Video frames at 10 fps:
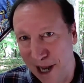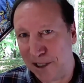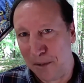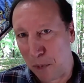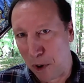
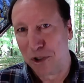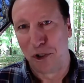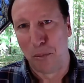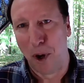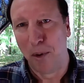to burst
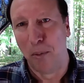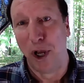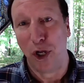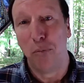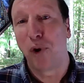your bubble, but
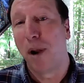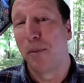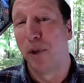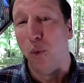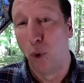you
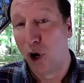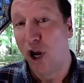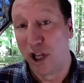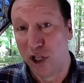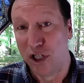probably weren't
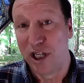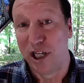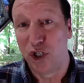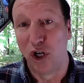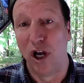a good
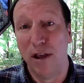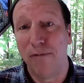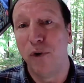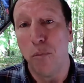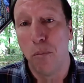teacher
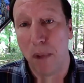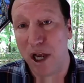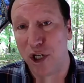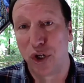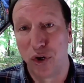if you
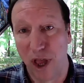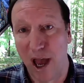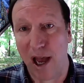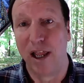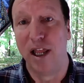measure
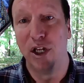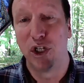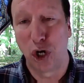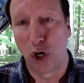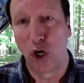that in
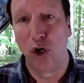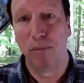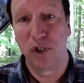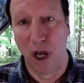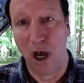
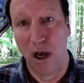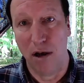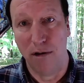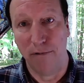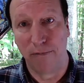terms
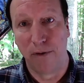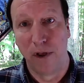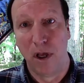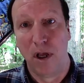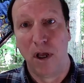of
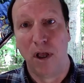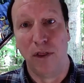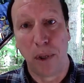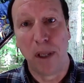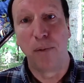the
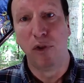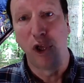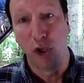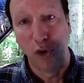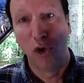people that
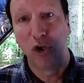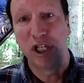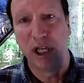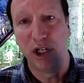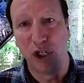you're
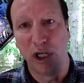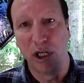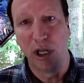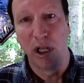teaching,